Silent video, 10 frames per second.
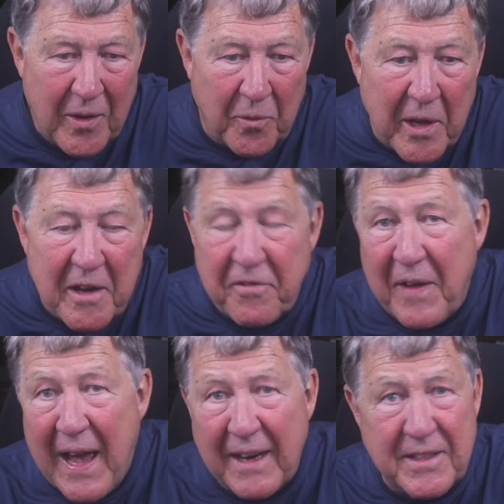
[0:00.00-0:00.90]
When in
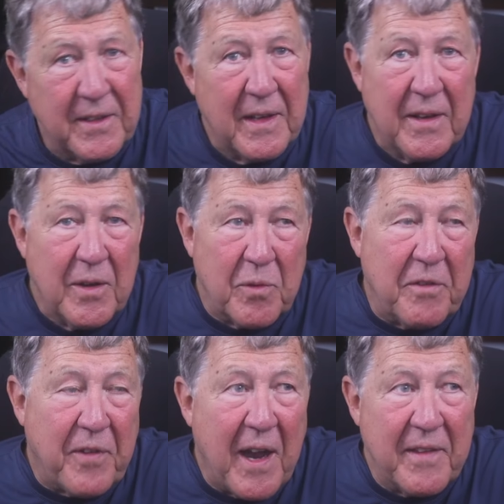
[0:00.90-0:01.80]
fact,
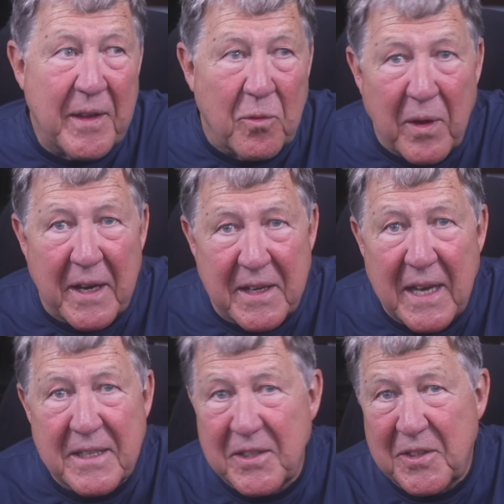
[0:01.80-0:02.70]
we find that what it
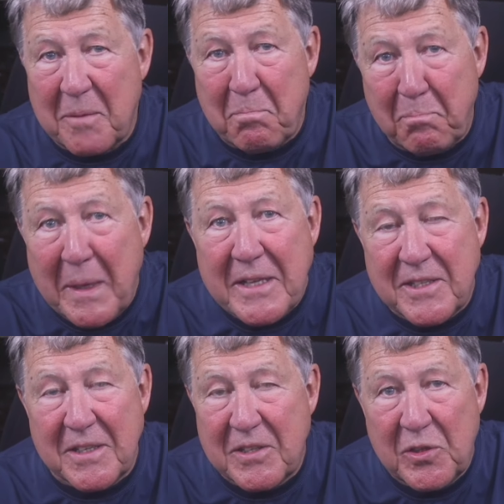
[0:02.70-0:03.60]
does is it
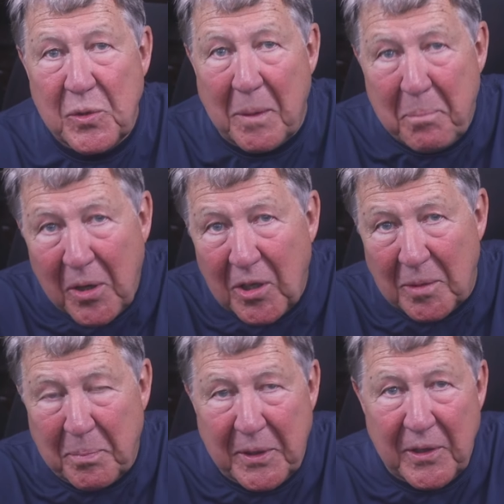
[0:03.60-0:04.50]
beats us to a
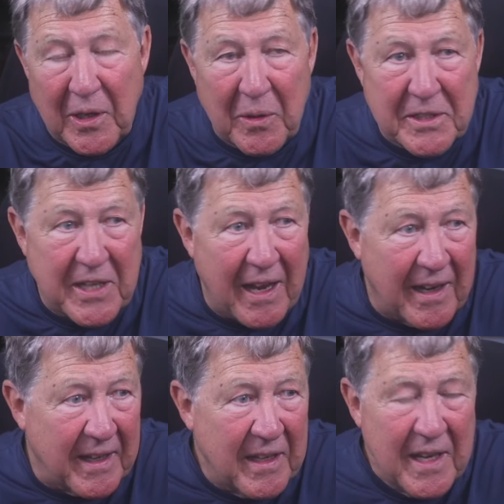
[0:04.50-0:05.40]
pulp. You know, it's kind
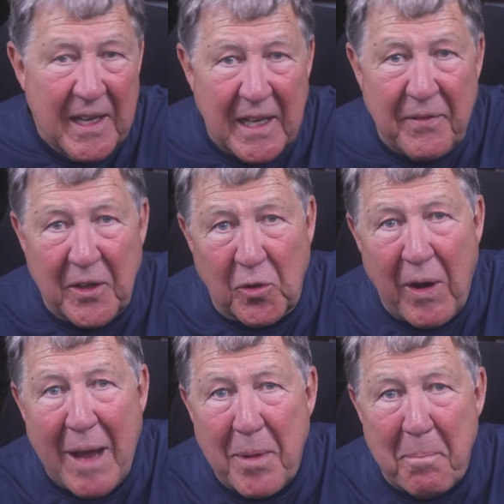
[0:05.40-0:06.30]
of like if you
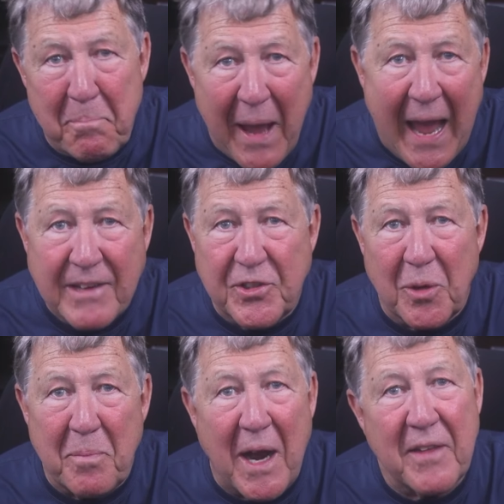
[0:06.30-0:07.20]
grab a
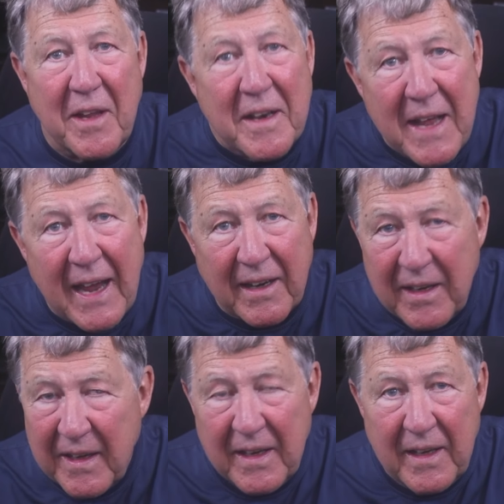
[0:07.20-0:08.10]
badger by the
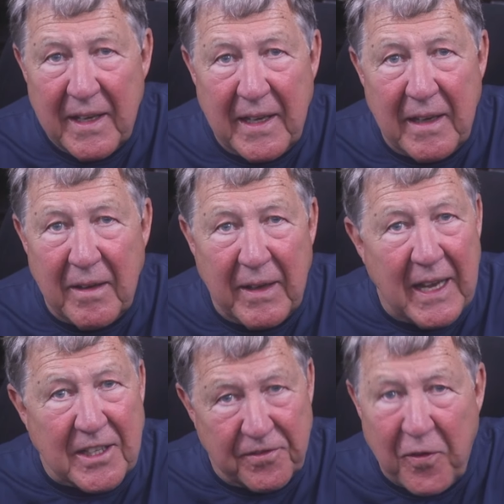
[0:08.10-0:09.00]
neck, he,
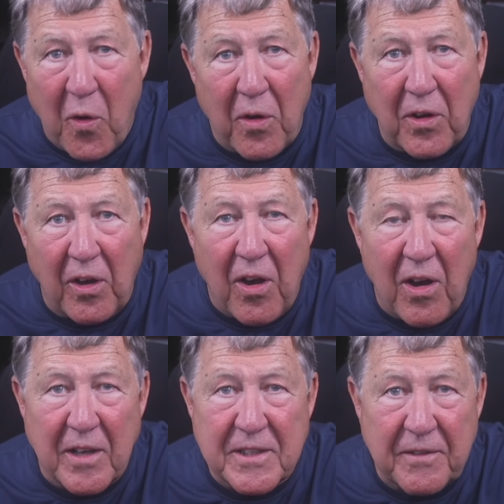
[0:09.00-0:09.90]
he has four
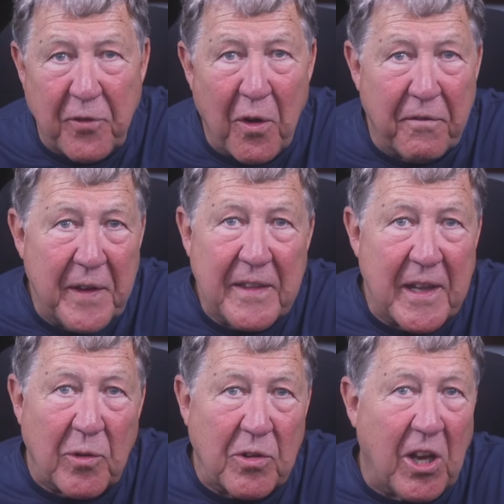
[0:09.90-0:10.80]
claws, four feet
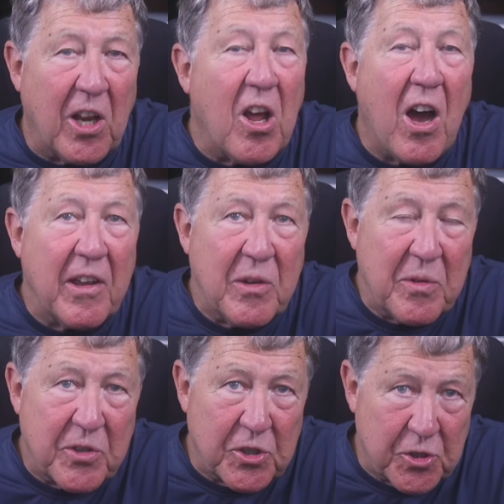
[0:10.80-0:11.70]
that'll claw
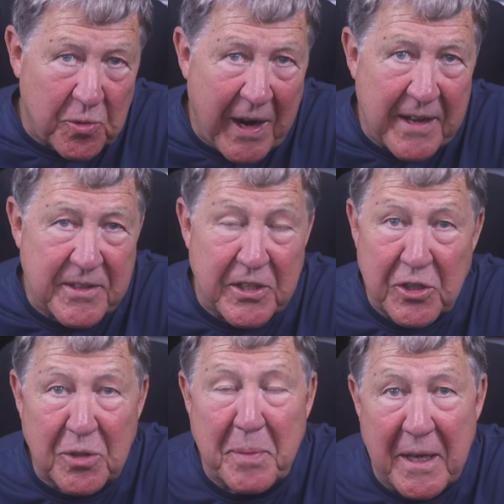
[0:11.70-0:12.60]
you to shreds,
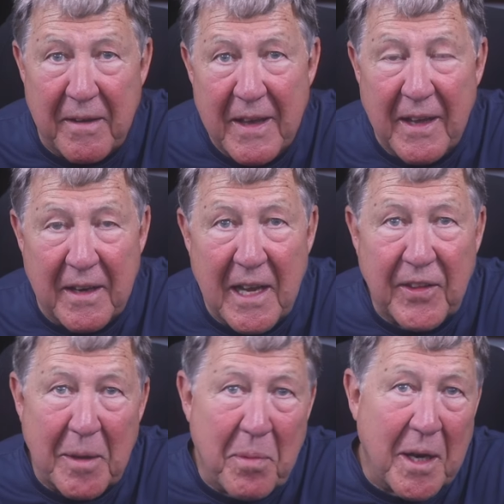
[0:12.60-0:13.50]
and you'll be
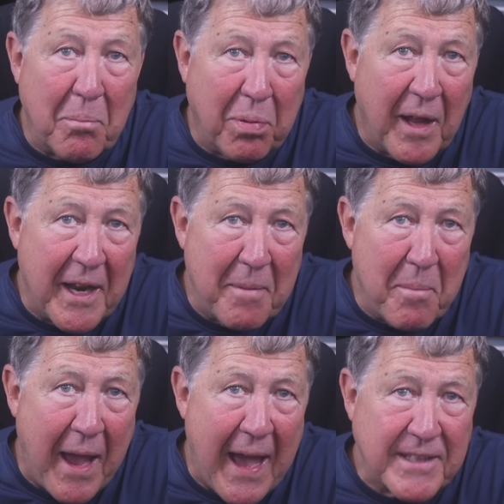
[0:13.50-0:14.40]
nothing but a bloody
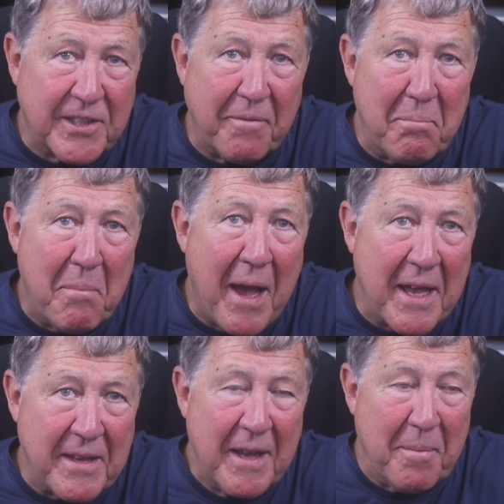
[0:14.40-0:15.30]
mass of
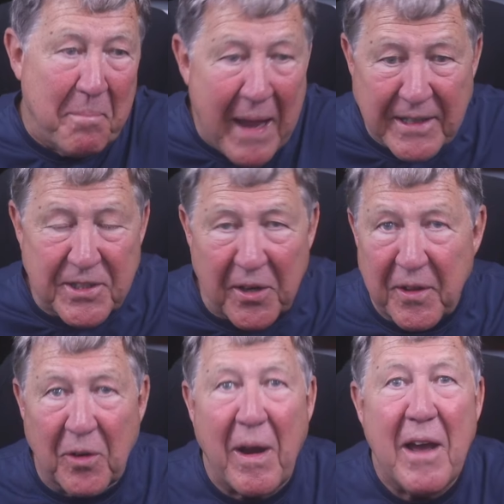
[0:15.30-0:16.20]
mess
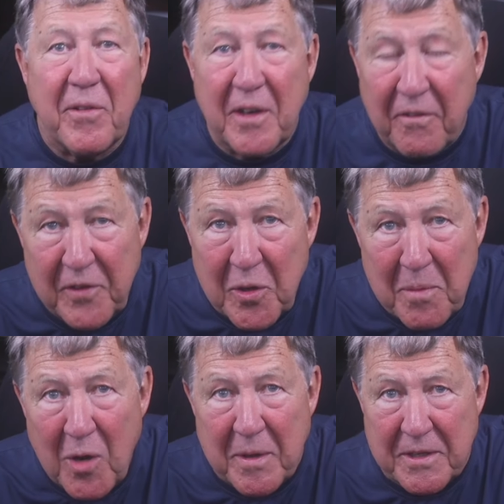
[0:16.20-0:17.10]
on the ground in a few
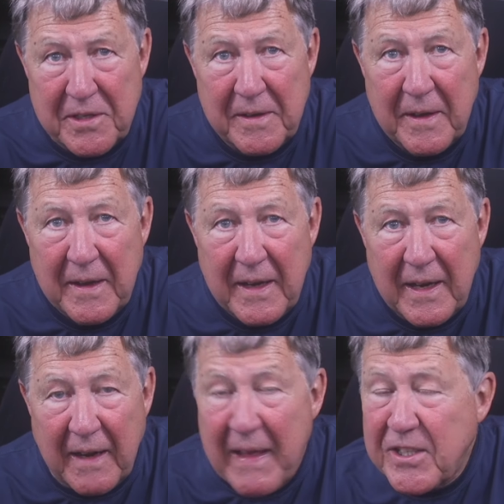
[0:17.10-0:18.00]
moments.
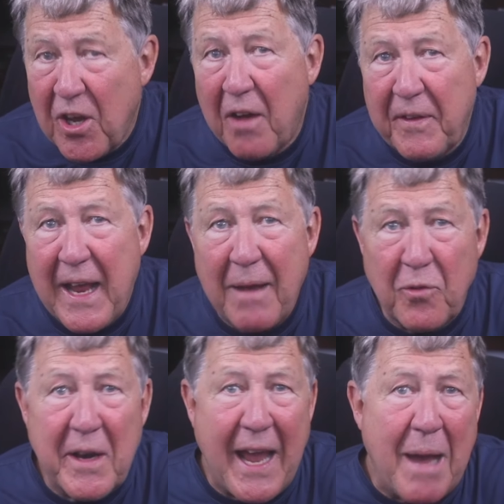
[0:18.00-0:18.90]
And that's often
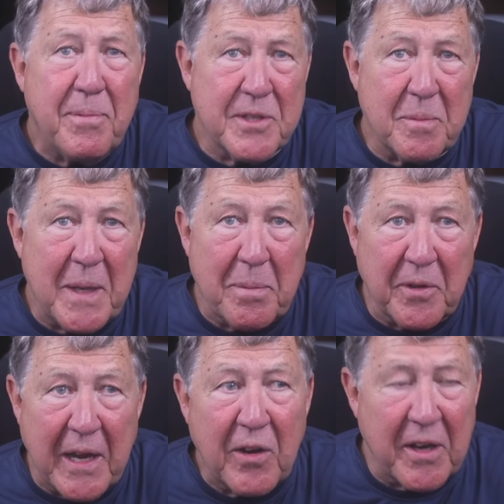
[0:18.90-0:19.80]
what happens to
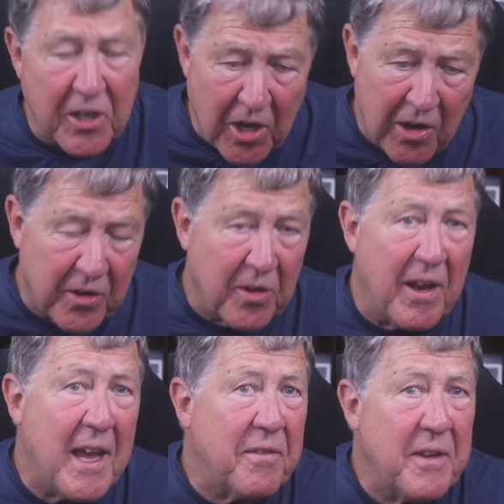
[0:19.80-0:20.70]
people. They're going to conquer
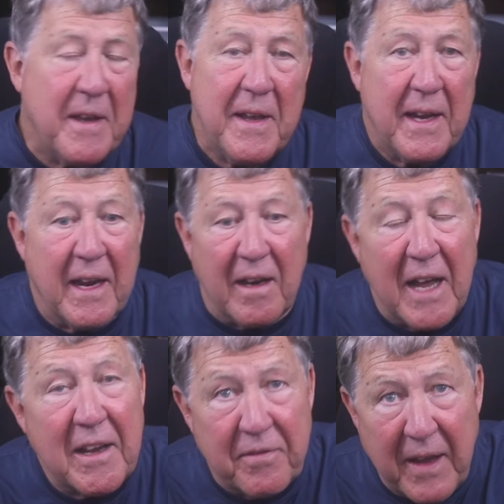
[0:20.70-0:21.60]
life, and
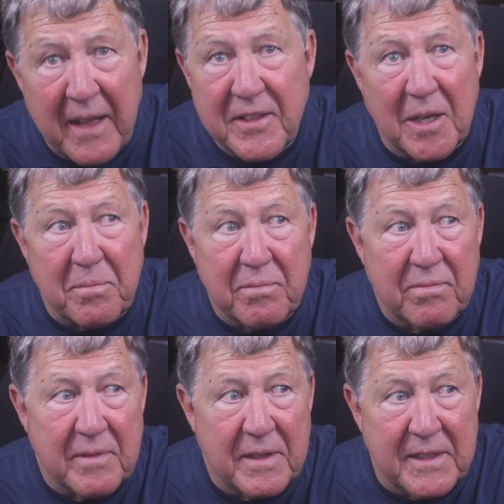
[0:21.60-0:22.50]
life ends up
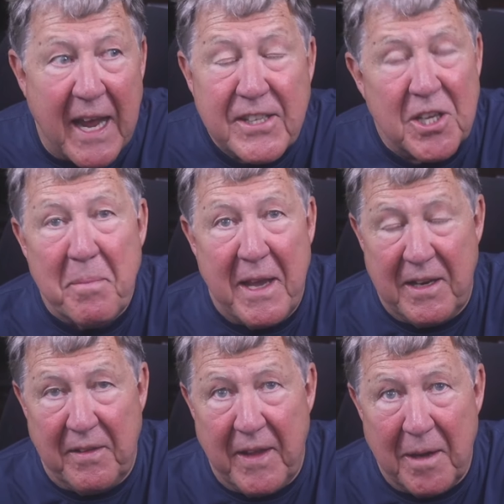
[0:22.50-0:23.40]

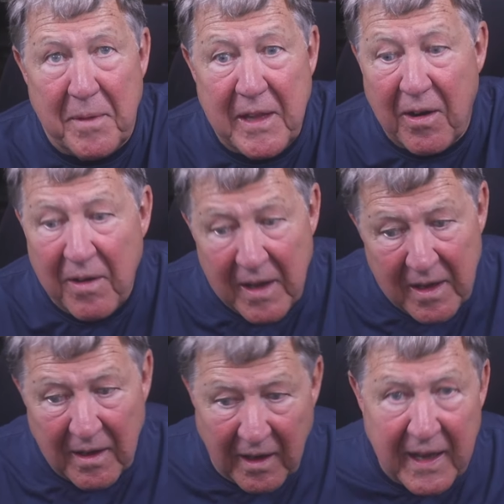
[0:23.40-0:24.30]
decimating them, and they're
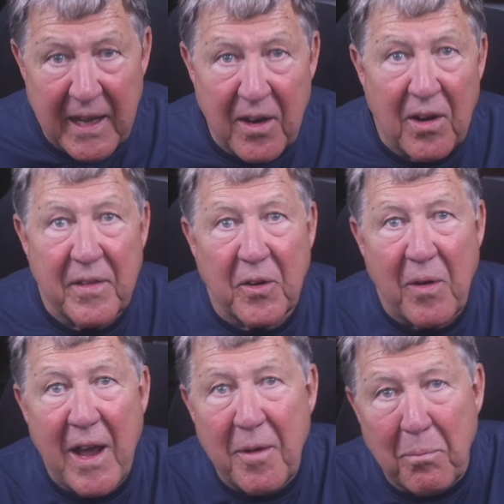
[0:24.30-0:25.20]
laying on the
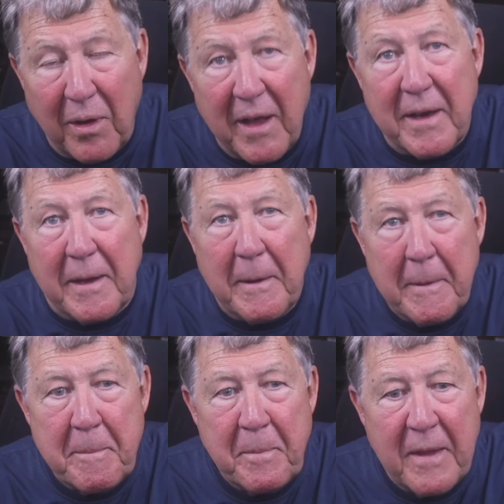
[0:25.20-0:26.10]
ground bloody.
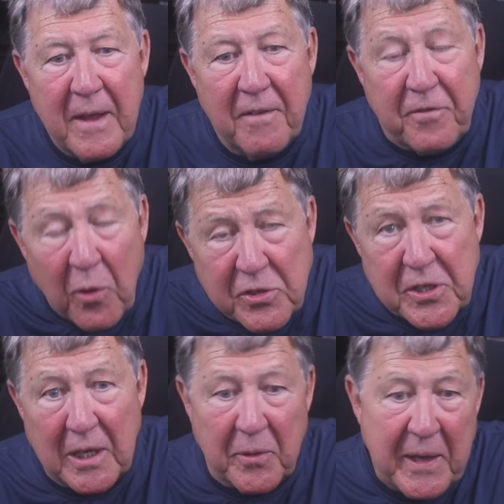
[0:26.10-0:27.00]

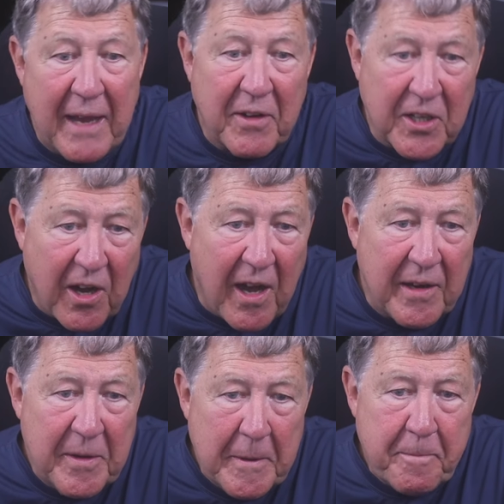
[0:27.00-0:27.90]
Fortunately, we have a God